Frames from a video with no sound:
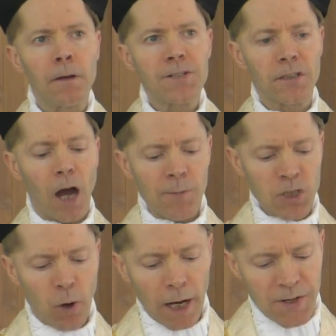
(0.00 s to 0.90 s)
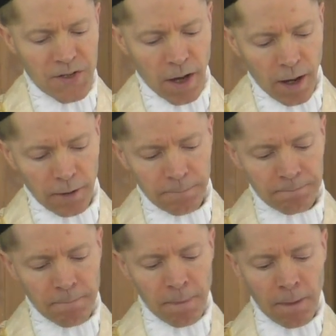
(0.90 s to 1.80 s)
St. Thomas Aquinas said,
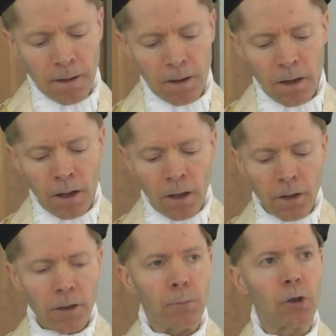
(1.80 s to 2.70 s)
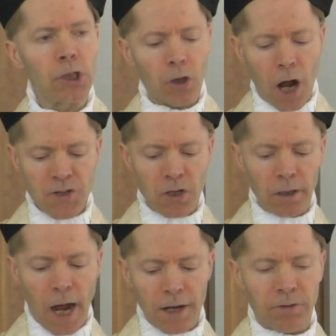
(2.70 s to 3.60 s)
"The moon draws her
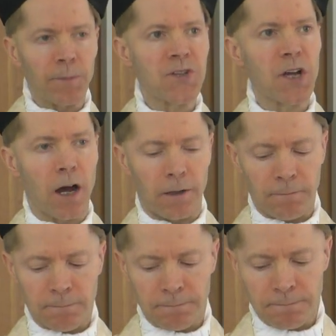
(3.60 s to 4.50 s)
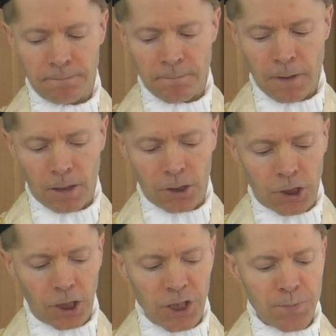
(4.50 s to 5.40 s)
light from the sun, and the
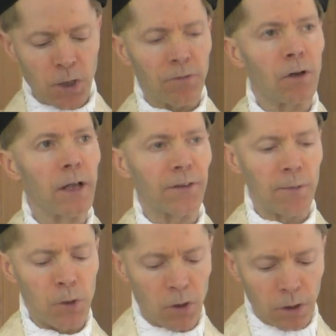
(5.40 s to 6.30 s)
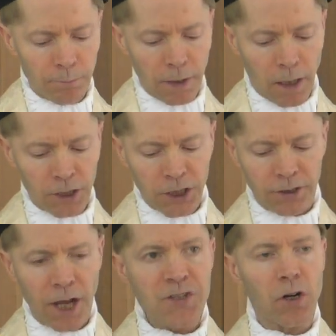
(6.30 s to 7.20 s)
church is beautiful like the moon because she
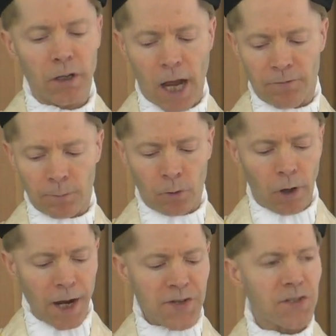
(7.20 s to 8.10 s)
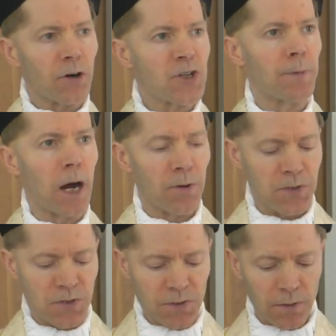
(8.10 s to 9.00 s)
takes her light from Christ, her
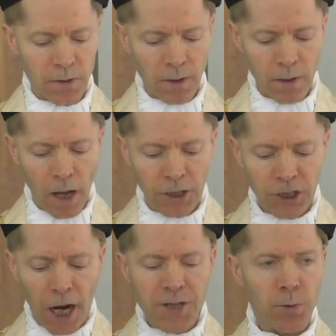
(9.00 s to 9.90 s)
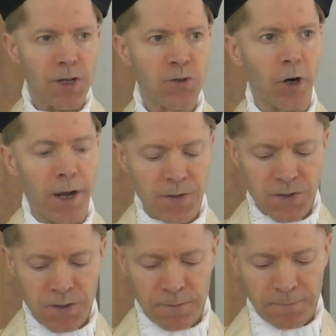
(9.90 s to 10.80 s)
spouse, and shines with his
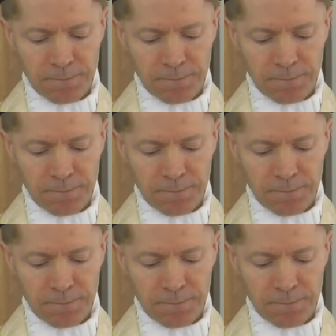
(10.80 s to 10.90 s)
grace."